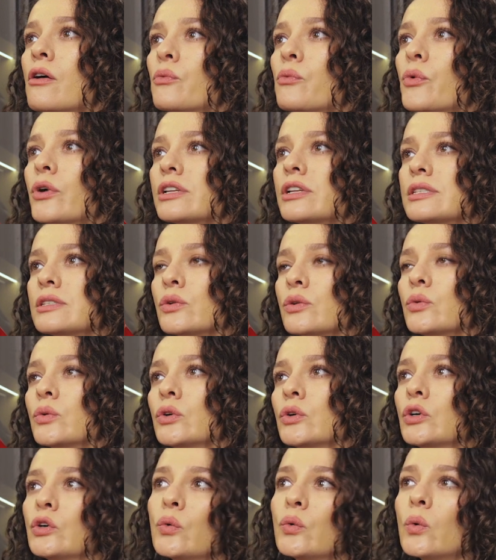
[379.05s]
what's so
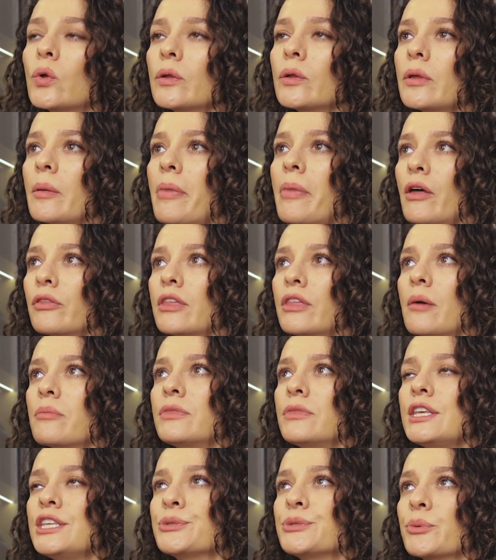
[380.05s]
cool about
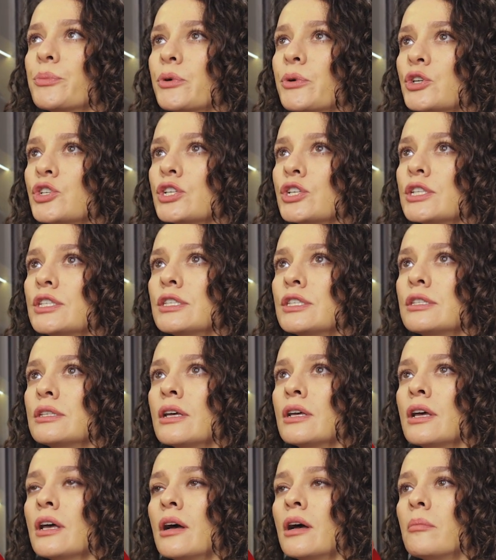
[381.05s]
them, these were purchased
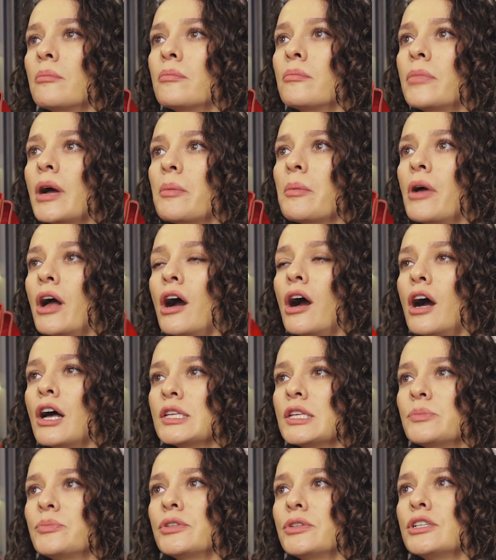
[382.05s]
by my
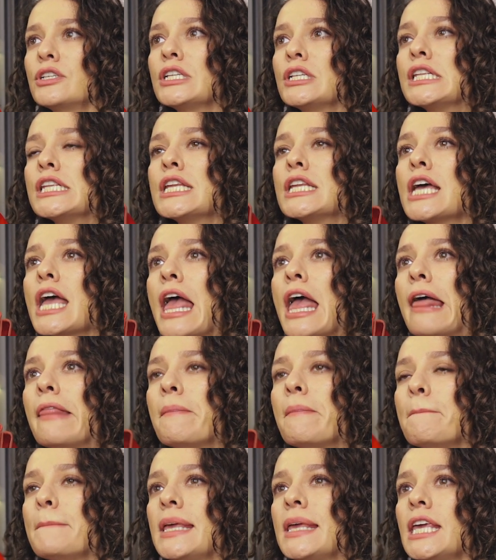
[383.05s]
husband
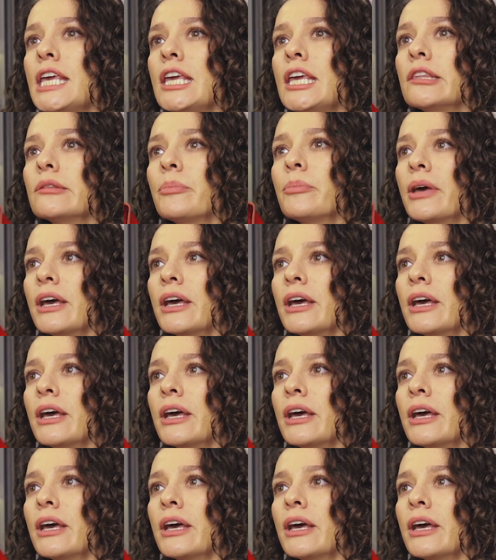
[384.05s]
and me in